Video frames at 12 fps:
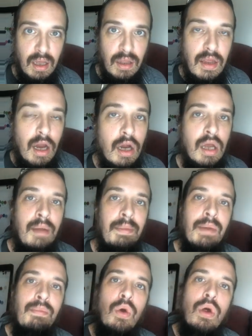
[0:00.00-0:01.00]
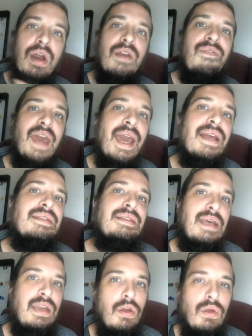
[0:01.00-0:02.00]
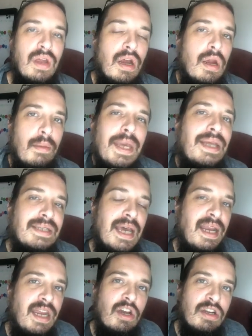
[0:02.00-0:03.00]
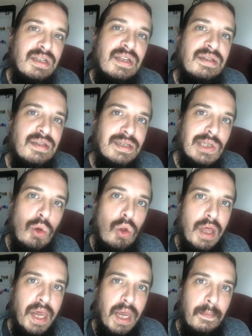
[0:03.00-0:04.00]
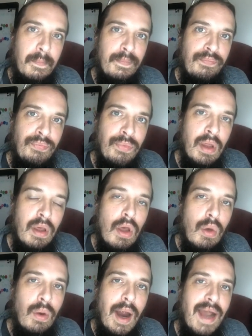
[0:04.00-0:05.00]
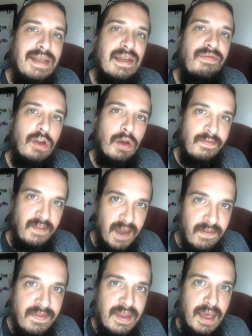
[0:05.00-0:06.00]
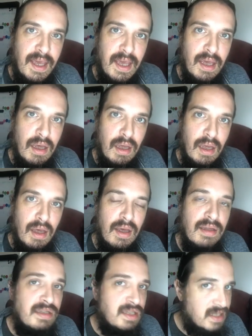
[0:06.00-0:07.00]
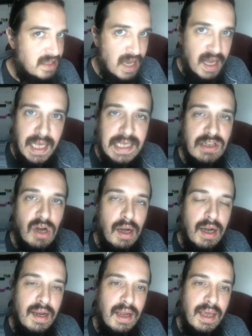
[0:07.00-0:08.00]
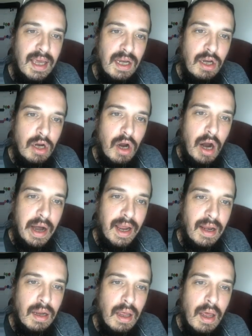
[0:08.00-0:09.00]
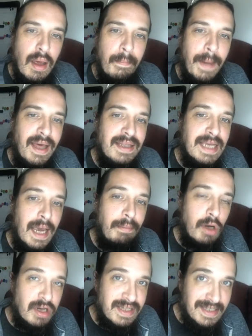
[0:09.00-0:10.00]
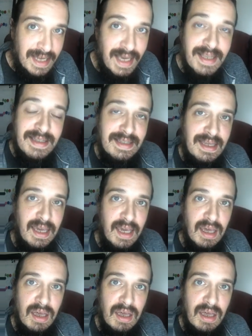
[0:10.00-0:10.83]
they're going to be more advanced than you. They're going to be 10 years into schooling. Whereas if you're 50, just getting started in kindergarten, by the time you're 60,